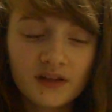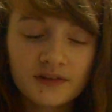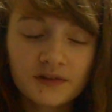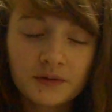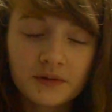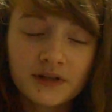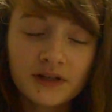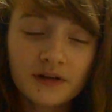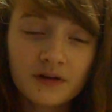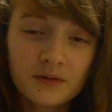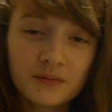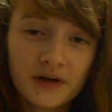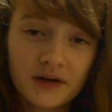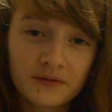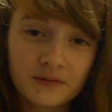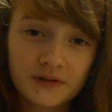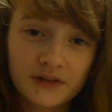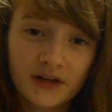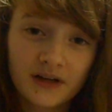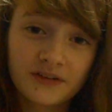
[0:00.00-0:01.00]
So I know
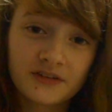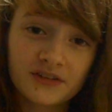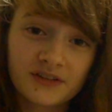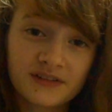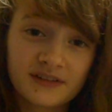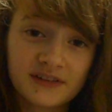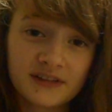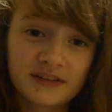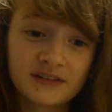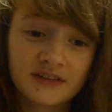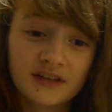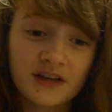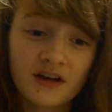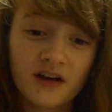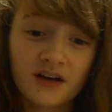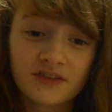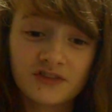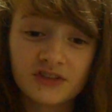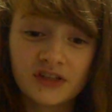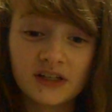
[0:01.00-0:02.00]
about 160
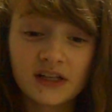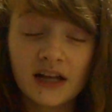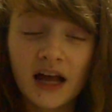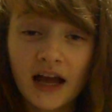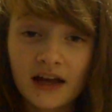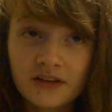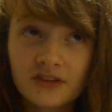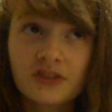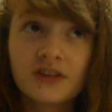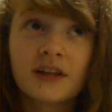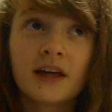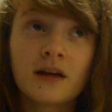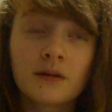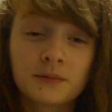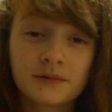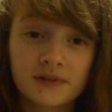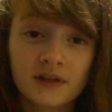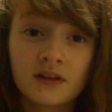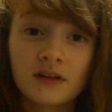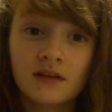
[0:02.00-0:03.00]
kanji, and it actually
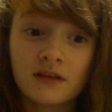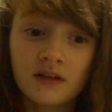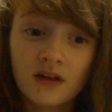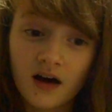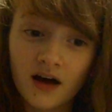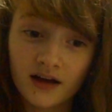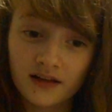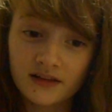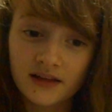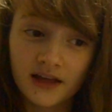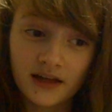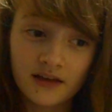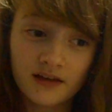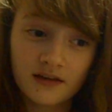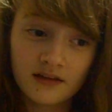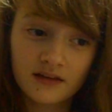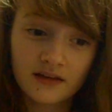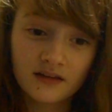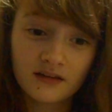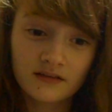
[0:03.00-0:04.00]
helps a lot,
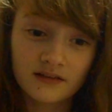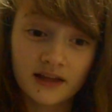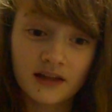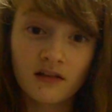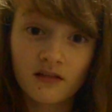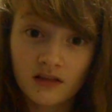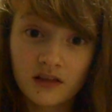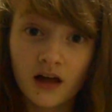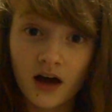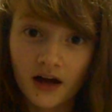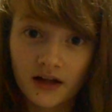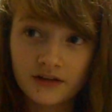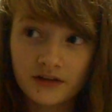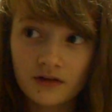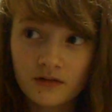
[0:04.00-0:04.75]
a lot.